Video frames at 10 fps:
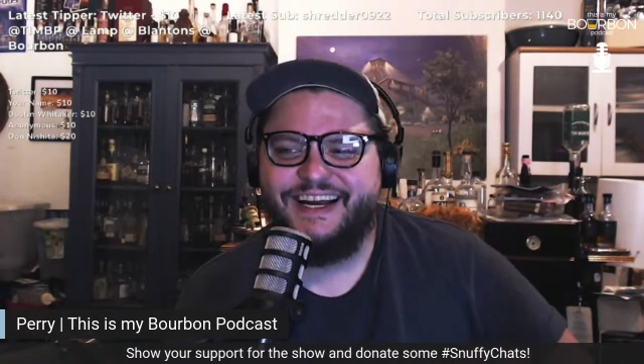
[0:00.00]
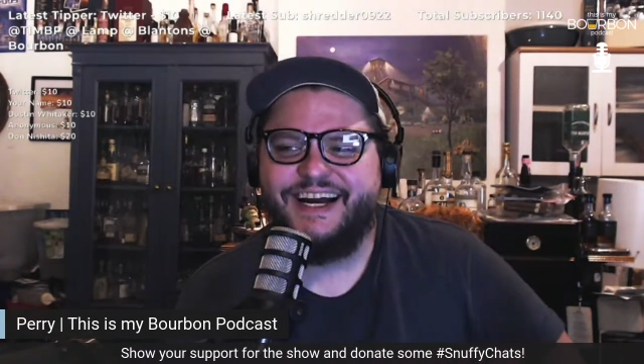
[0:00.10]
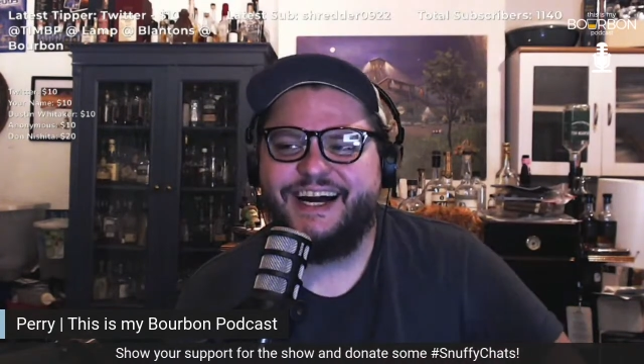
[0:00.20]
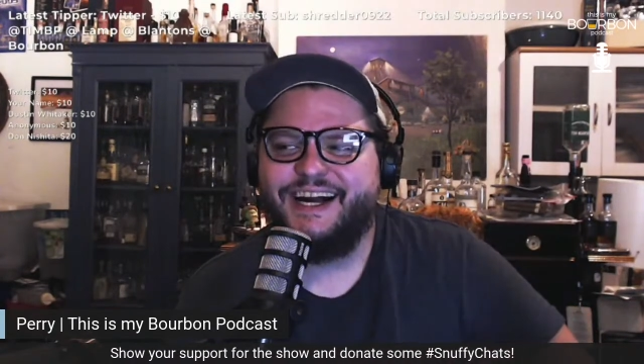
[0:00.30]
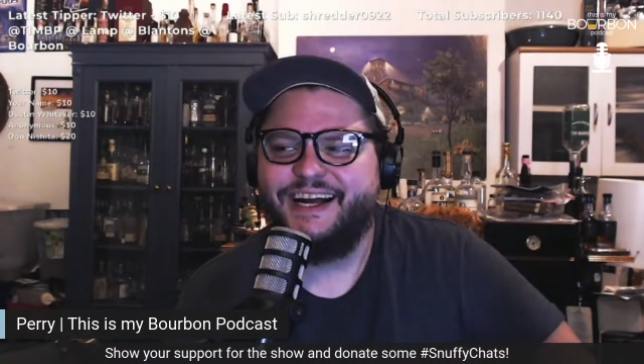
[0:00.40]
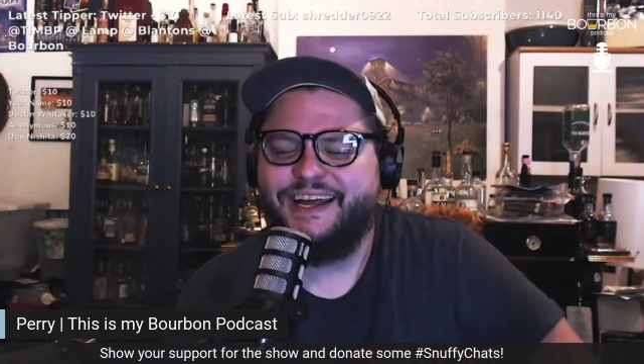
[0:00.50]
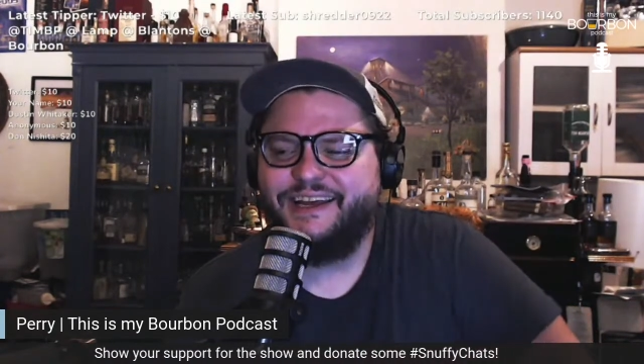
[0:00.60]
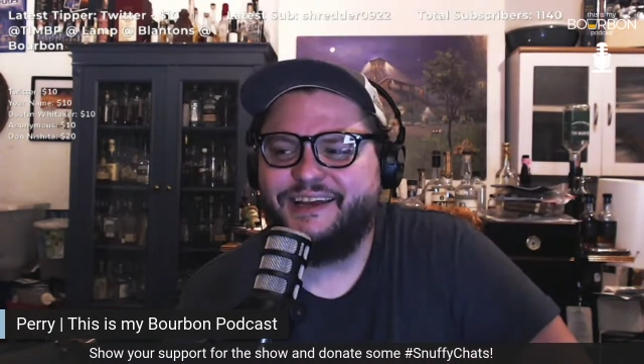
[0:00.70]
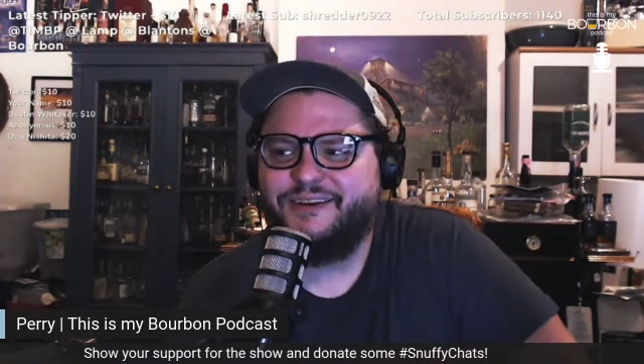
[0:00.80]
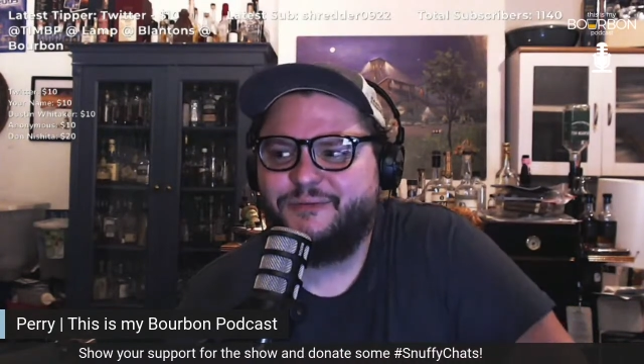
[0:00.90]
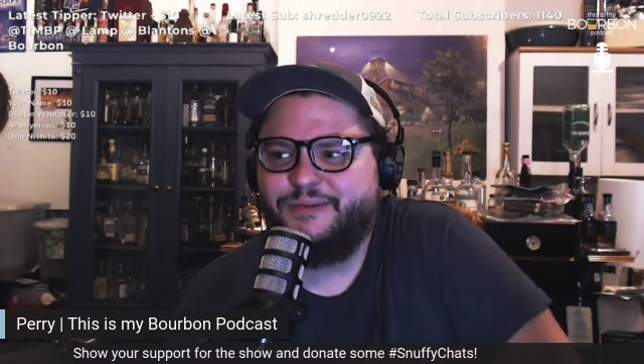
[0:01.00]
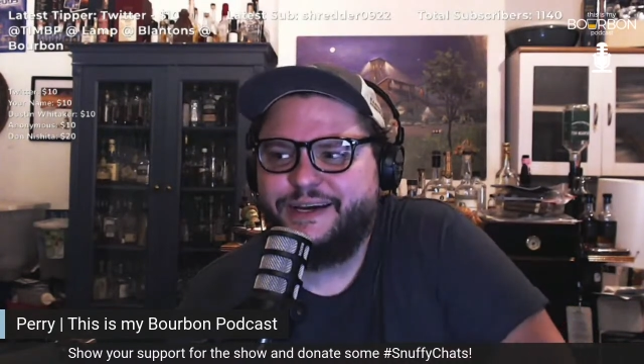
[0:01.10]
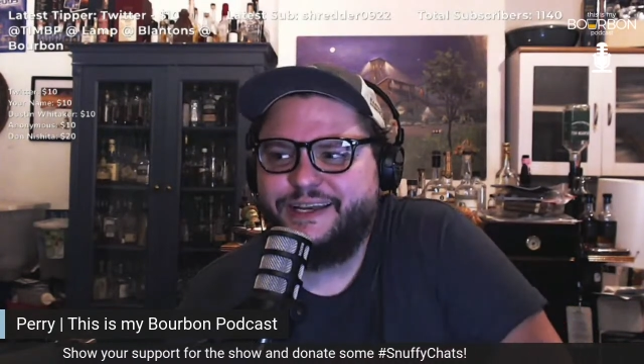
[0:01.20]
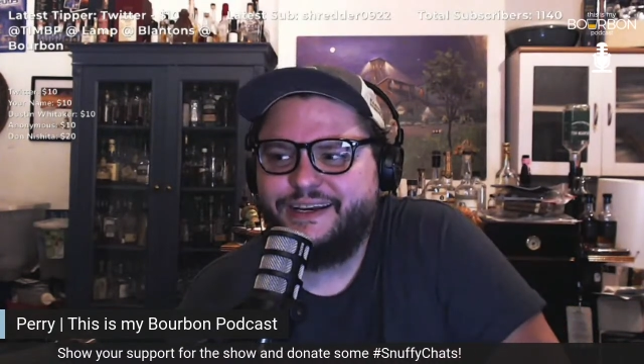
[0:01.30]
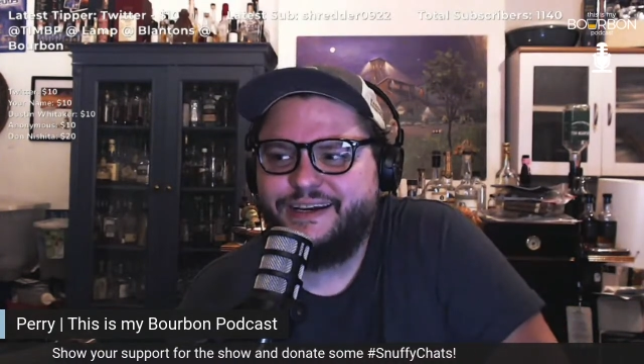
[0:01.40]

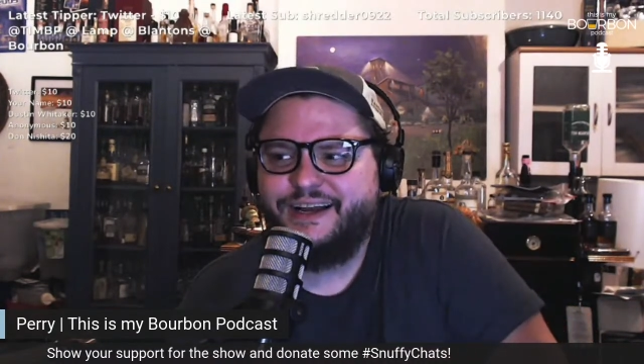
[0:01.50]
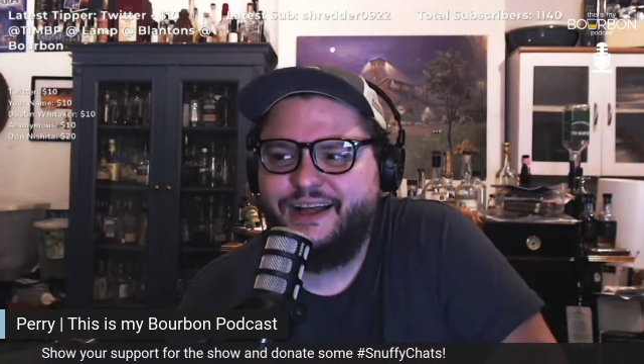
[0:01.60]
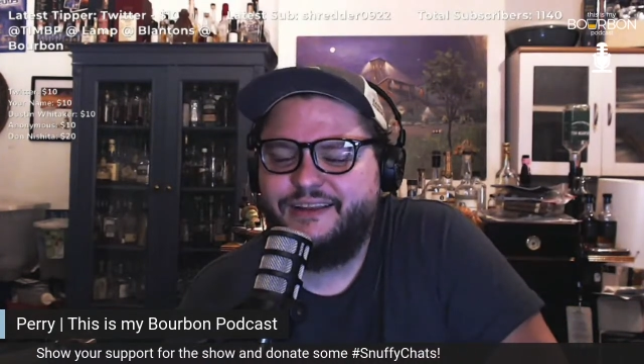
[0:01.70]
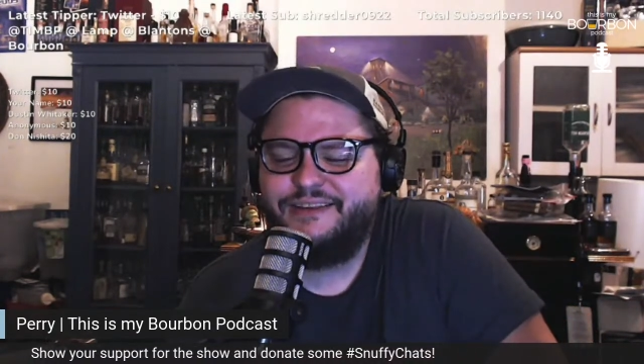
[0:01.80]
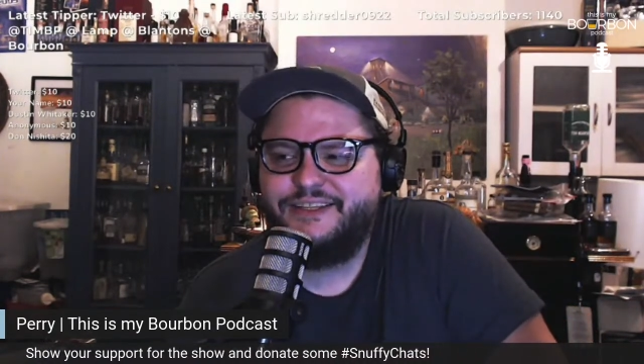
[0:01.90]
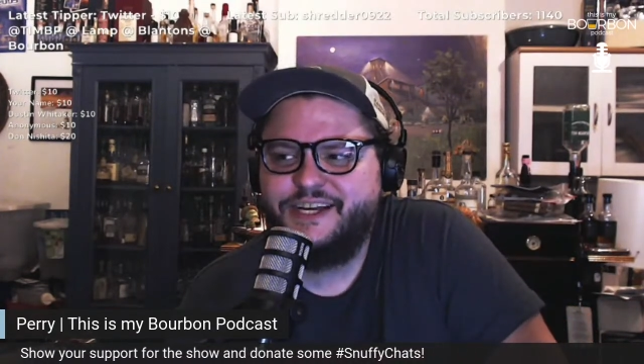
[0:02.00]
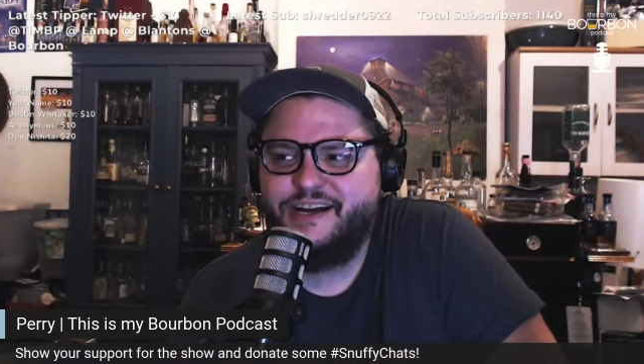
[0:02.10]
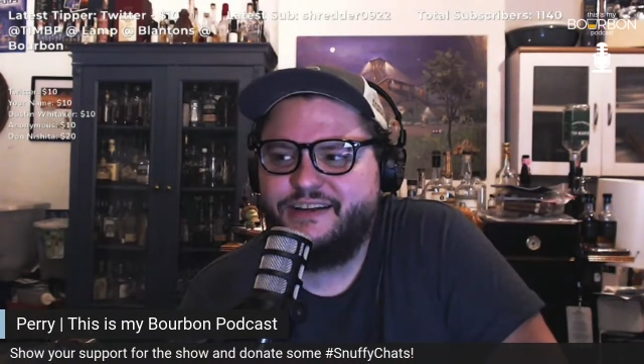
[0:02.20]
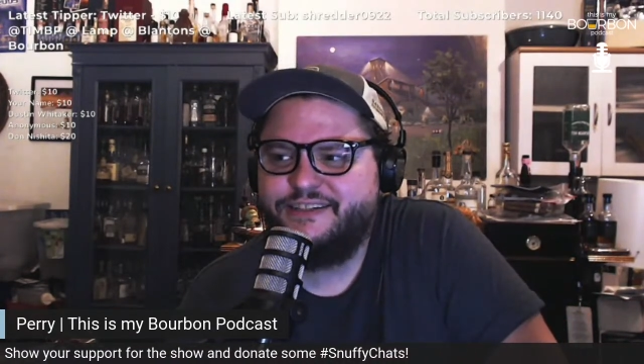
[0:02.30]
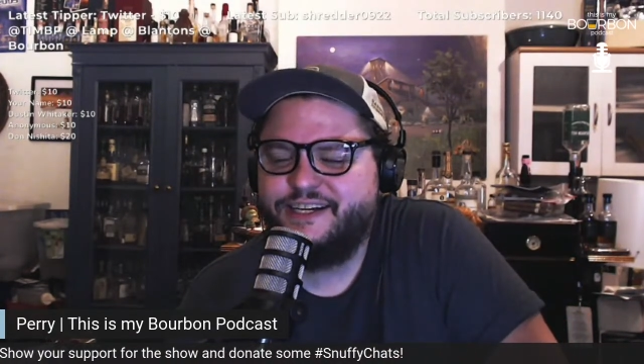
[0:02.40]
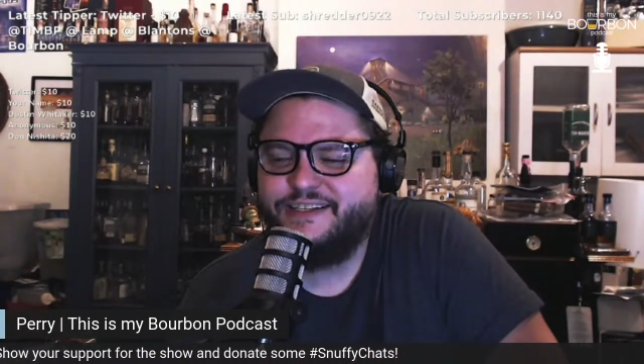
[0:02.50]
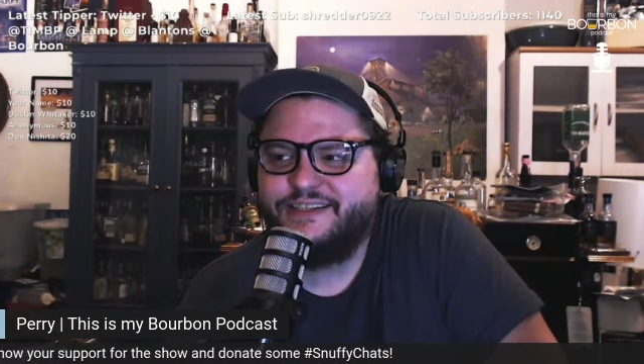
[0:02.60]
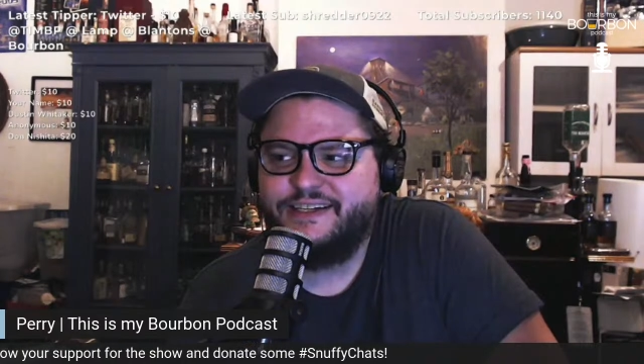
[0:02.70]
But just